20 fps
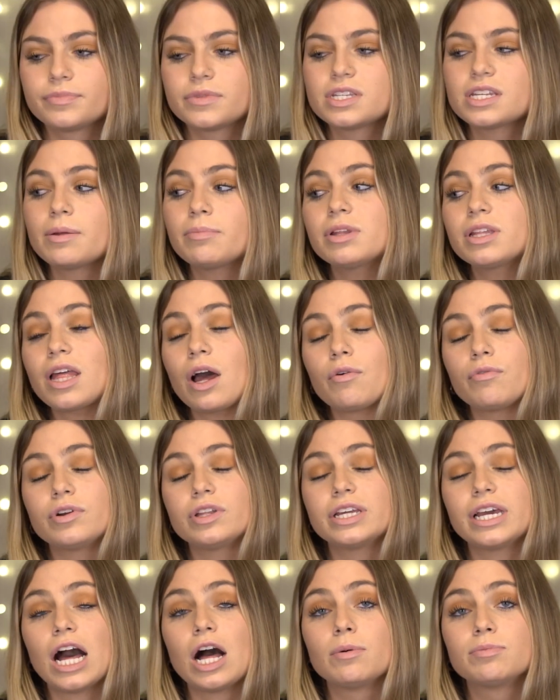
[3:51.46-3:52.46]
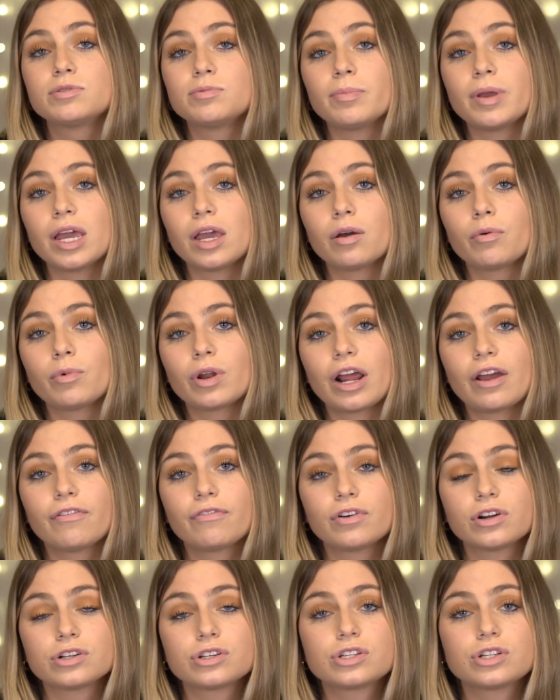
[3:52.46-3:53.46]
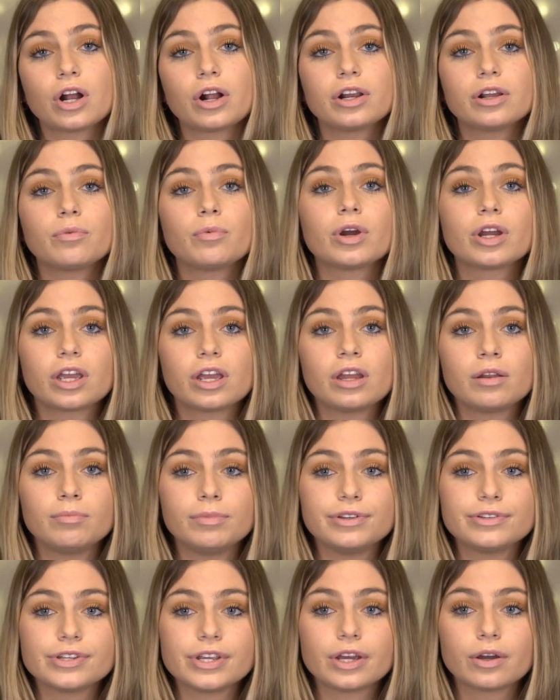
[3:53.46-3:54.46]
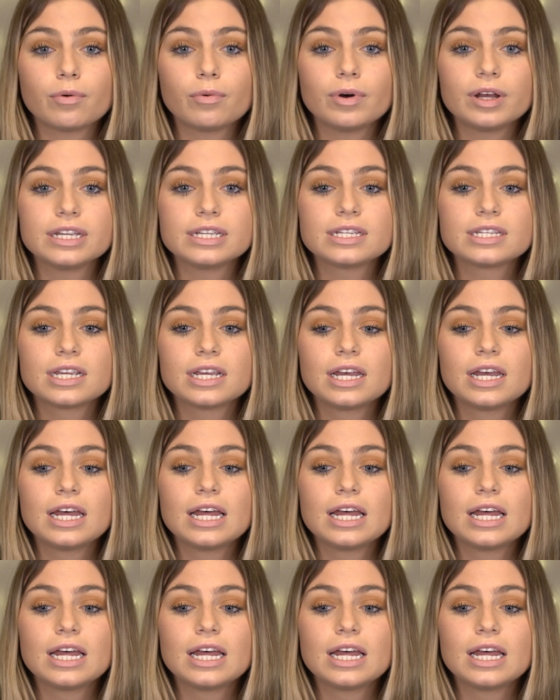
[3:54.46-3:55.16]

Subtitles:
Something that really helped me when I first started working in music was